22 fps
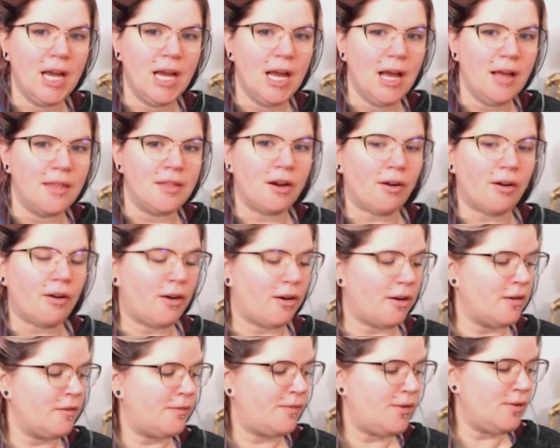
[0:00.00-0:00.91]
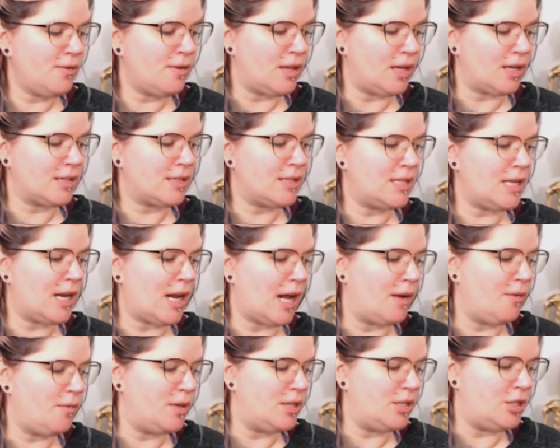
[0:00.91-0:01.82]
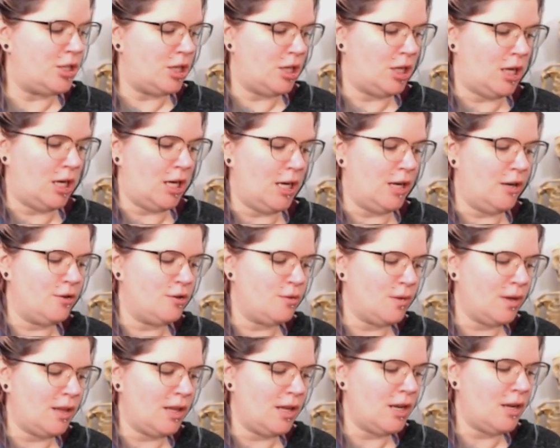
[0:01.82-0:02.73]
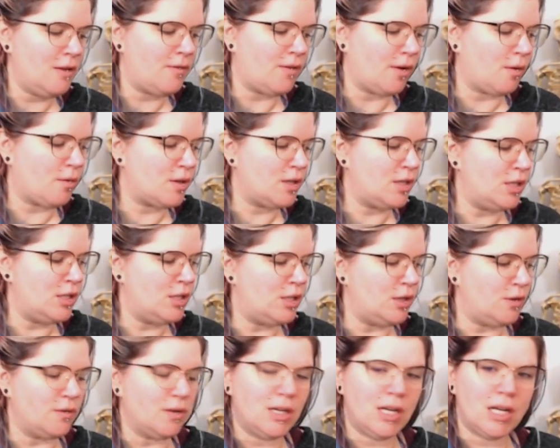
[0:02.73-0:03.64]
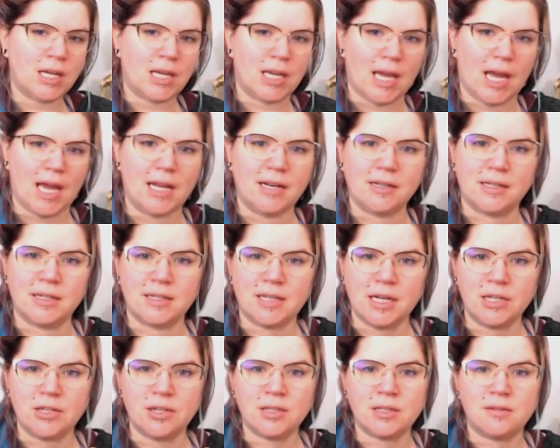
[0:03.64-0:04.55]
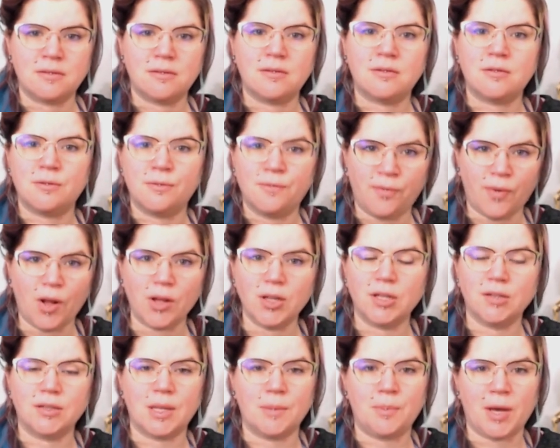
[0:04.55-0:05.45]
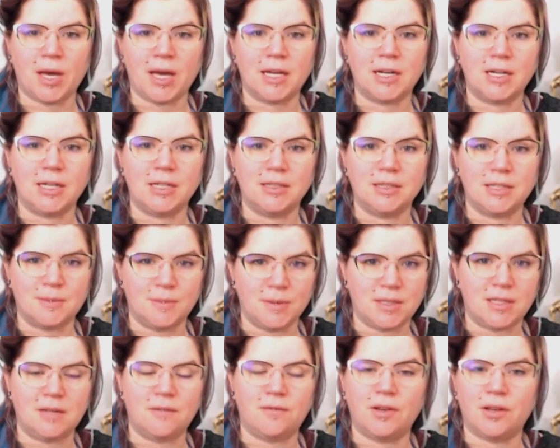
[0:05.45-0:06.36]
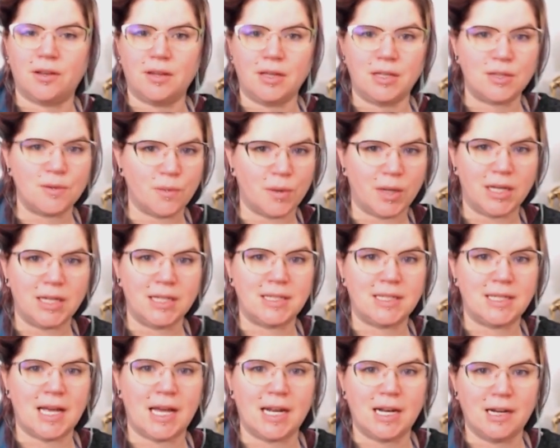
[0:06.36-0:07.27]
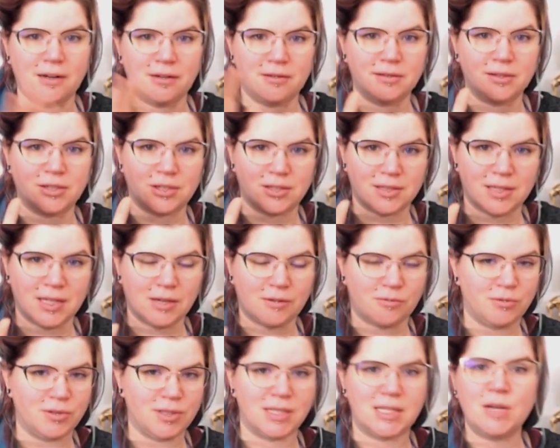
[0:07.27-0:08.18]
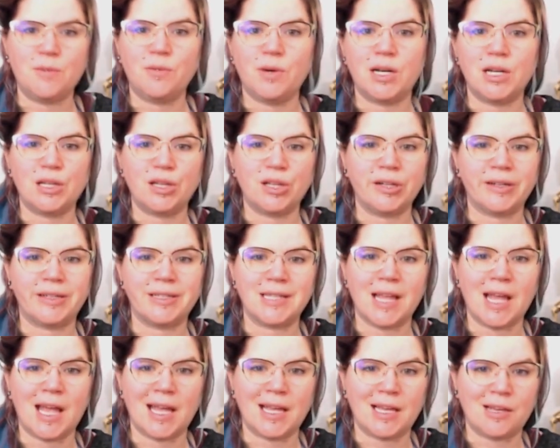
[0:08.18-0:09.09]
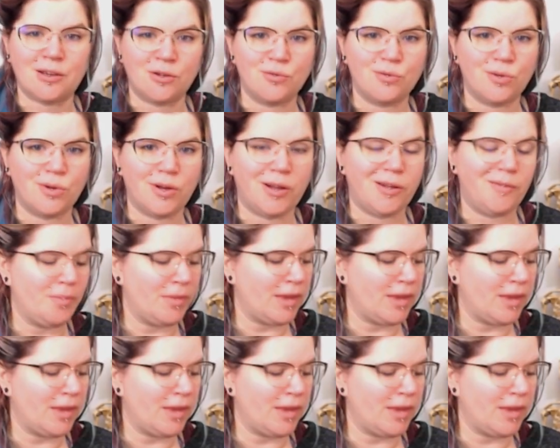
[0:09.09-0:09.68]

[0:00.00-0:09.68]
There are a few things that I would change with it if I were to do it again, because I just followed the pattern specifically to what it said, and I was just like, we'll see what it looks like. Cool.